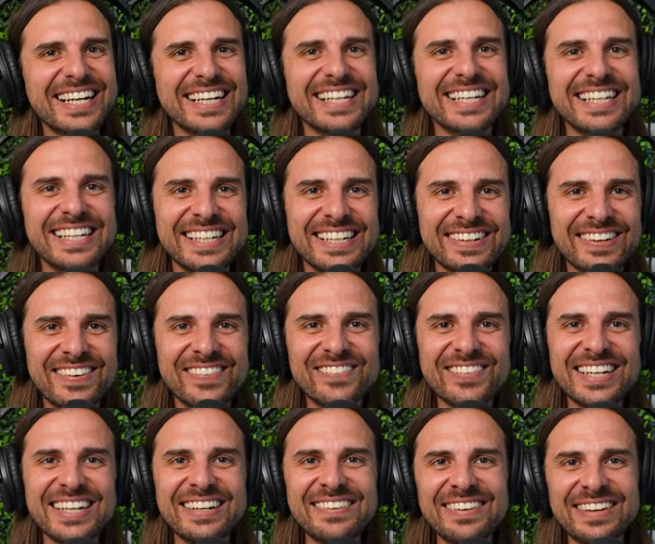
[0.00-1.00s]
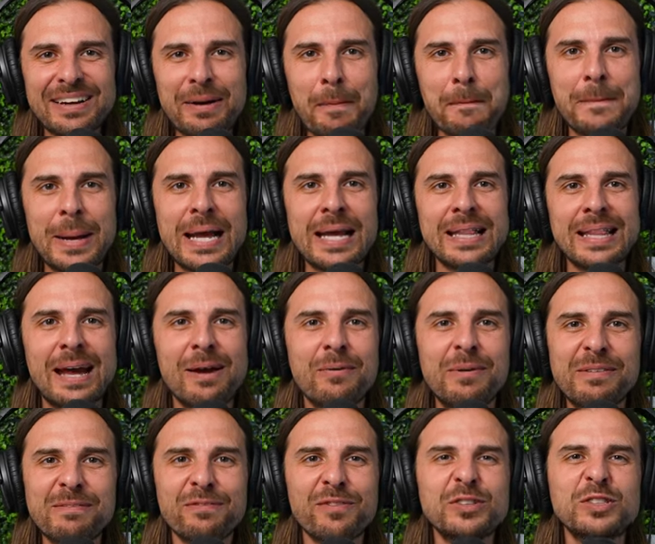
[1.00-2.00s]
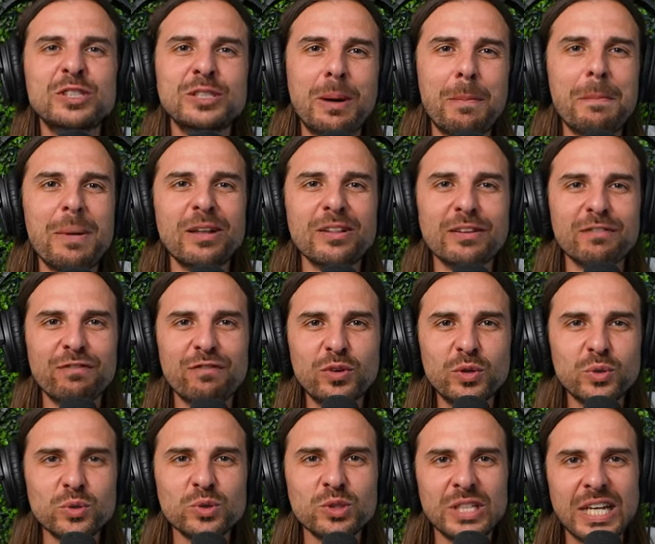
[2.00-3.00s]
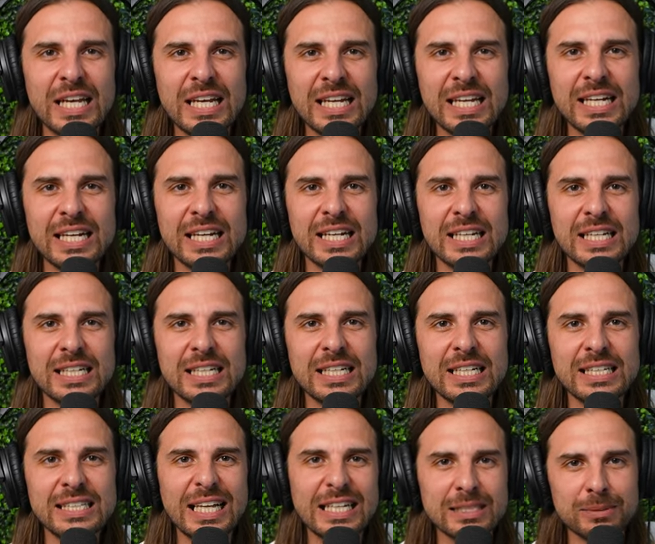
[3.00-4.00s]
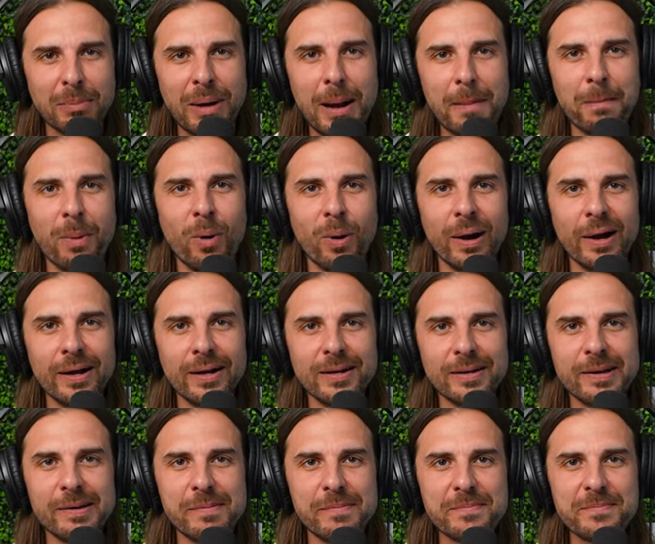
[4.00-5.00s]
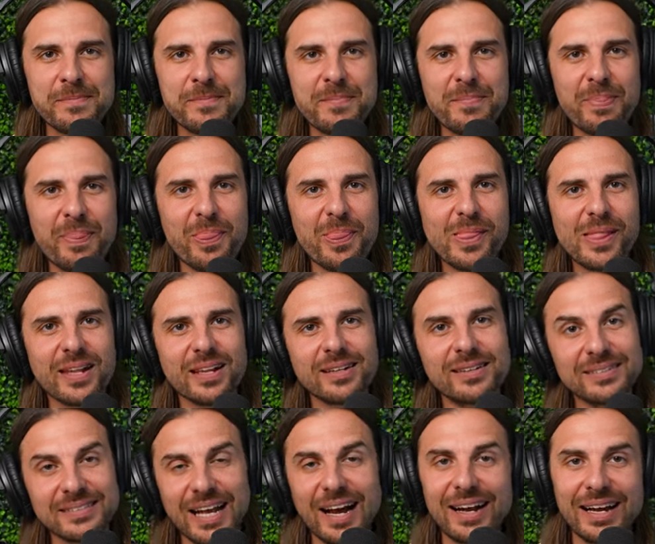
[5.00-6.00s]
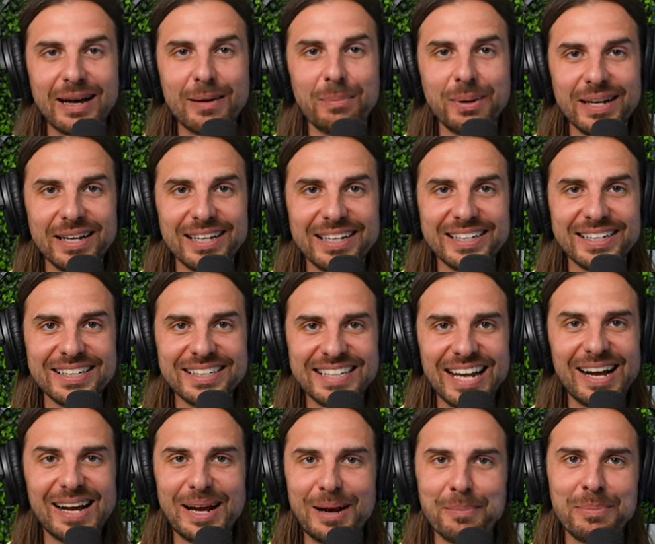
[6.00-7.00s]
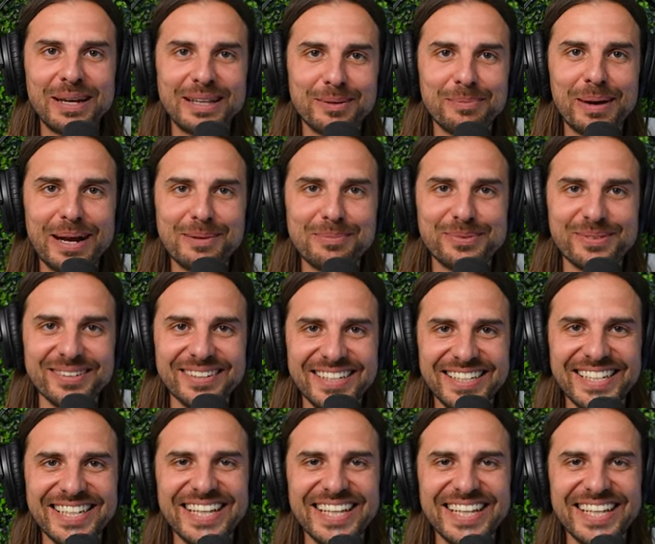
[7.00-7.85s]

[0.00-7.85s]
You know what I mean? I'm not gonna pay that rent for some other fool's kid. That's my boy. Now I gotta pay. Now I gotta pay the piper.